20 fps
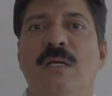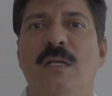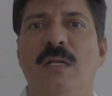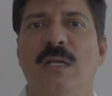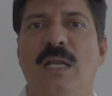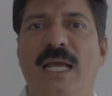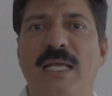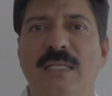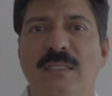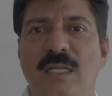
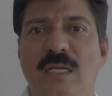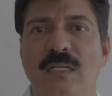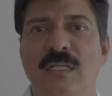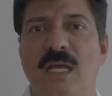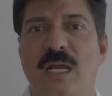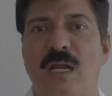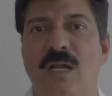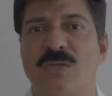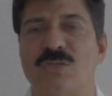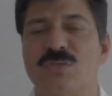Like that,
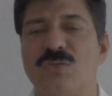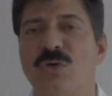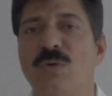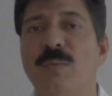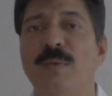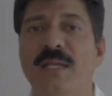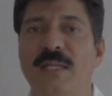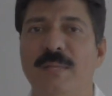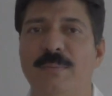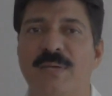there are so
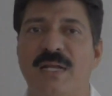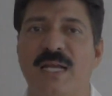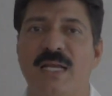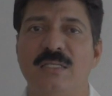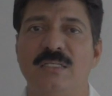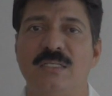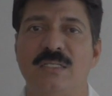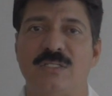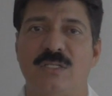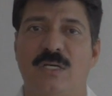many
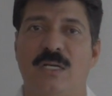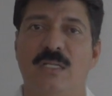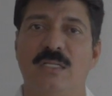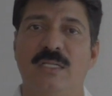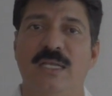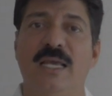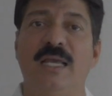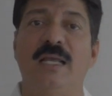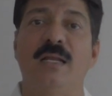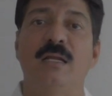branches are
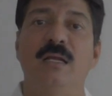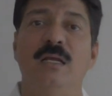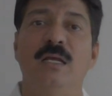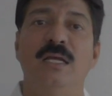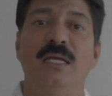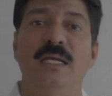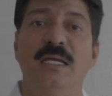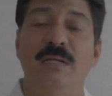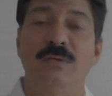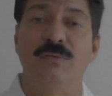there
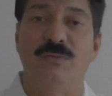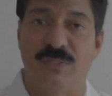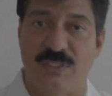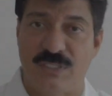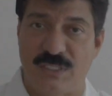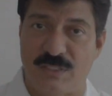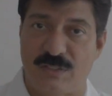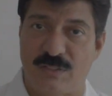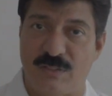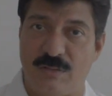in
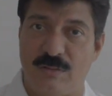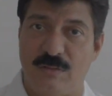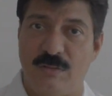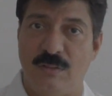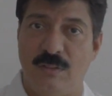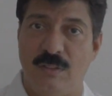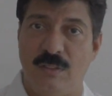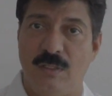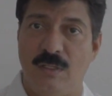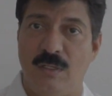physics.
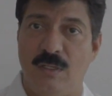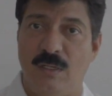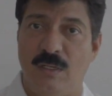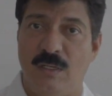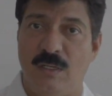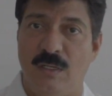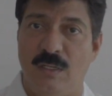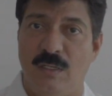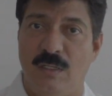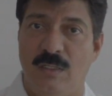
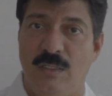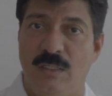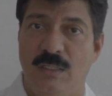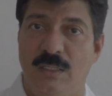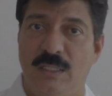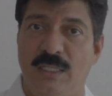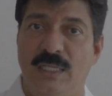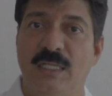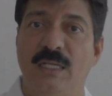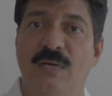
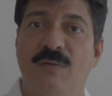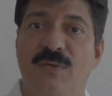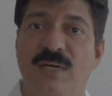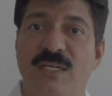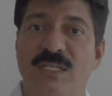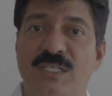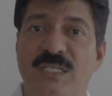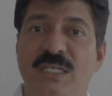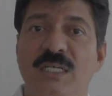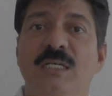In the
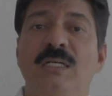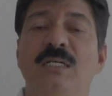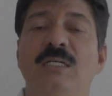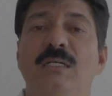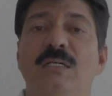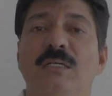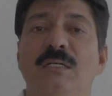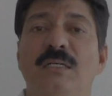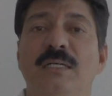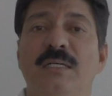first year,
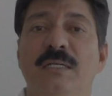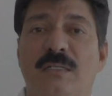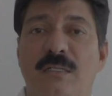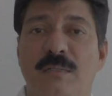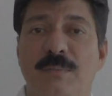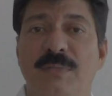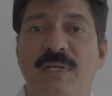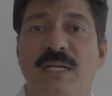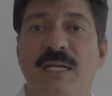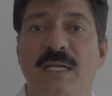
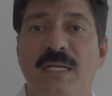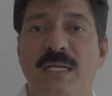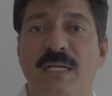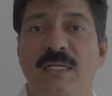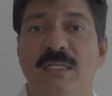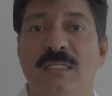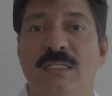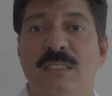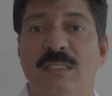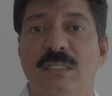
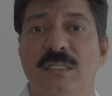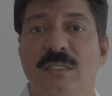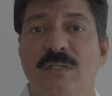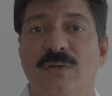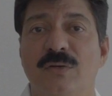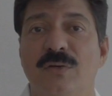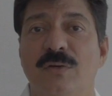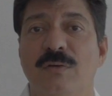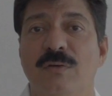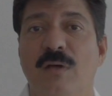intermediate
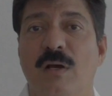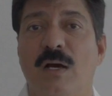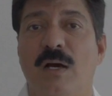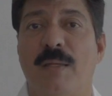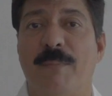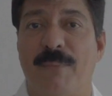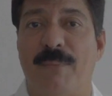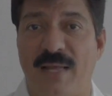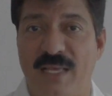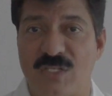or
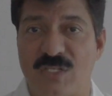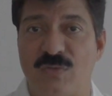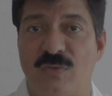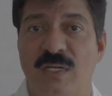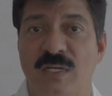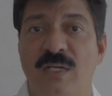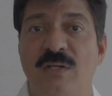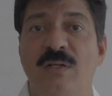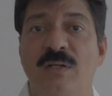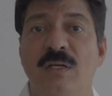
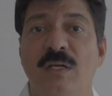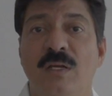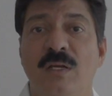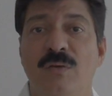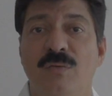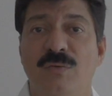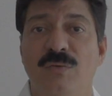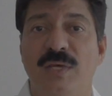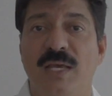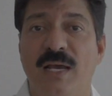+1,
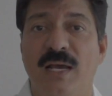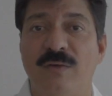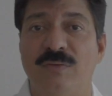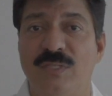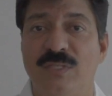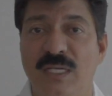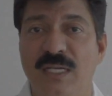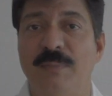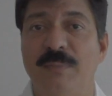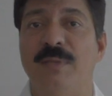we have
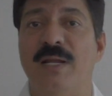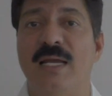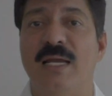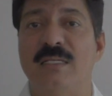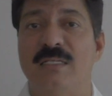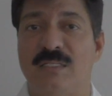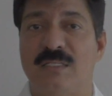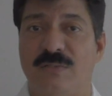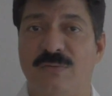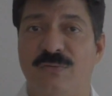three
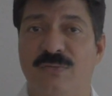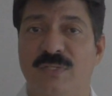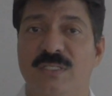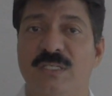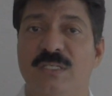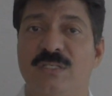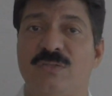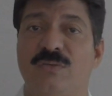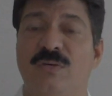branches of physics.